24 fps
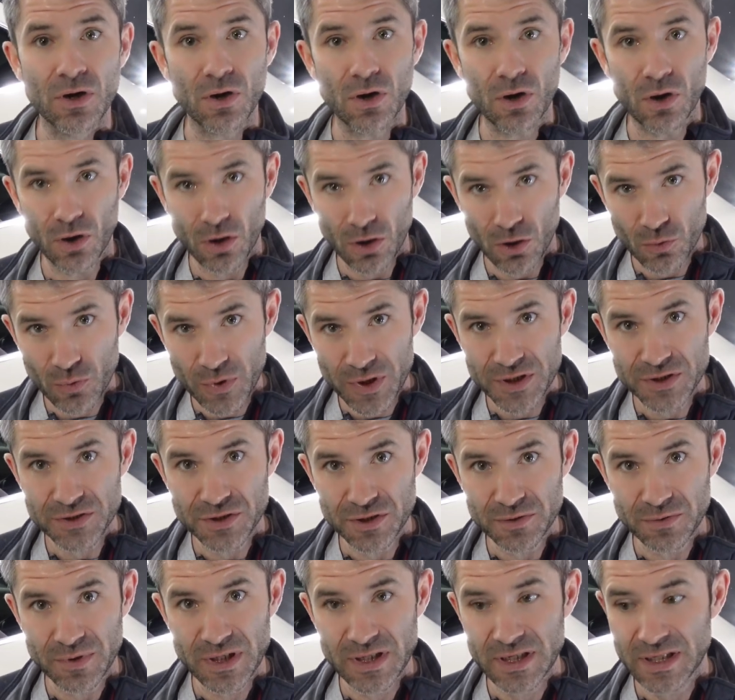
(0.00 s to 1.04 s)
All we are
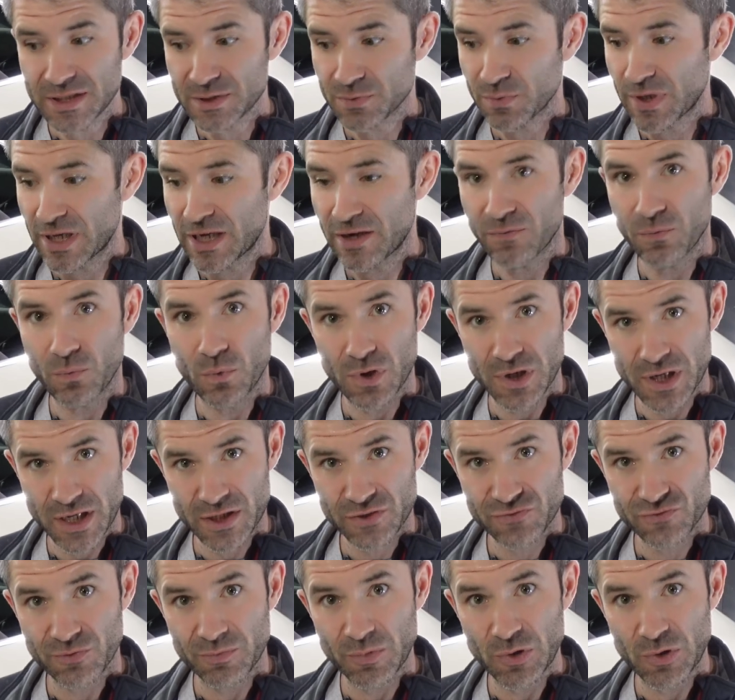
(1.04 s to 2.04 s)
doing is we have one extra